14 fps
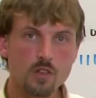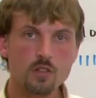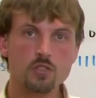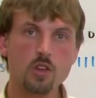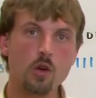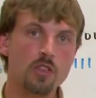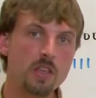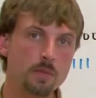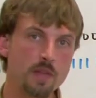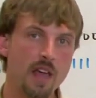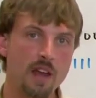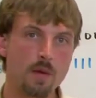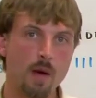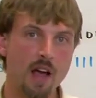So keep
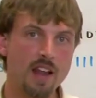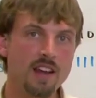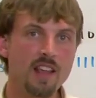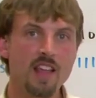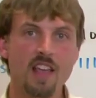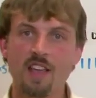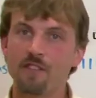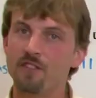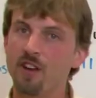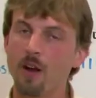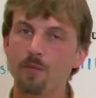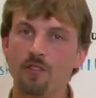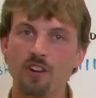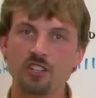that in mind. If
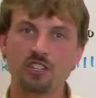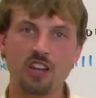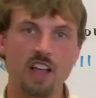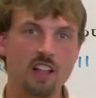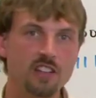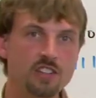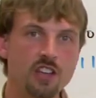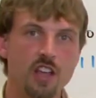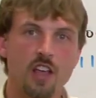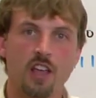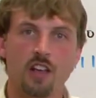you're up for a challenge,